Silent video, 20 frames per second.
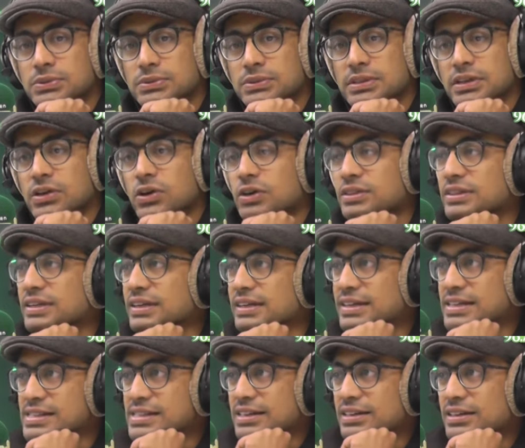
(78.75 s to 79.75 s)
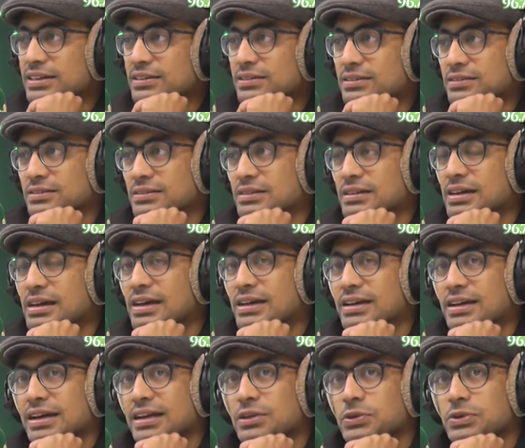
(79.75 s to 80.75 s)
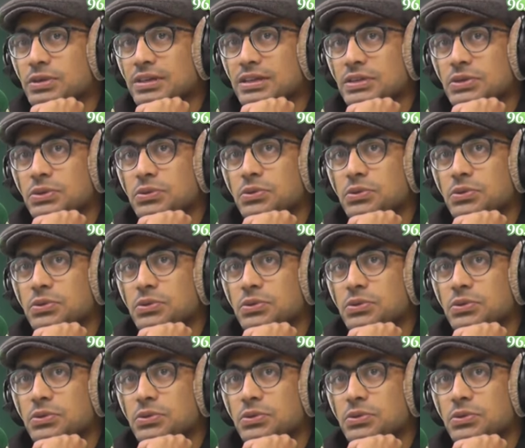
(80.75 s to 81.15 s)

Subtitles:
the authenticity and I look into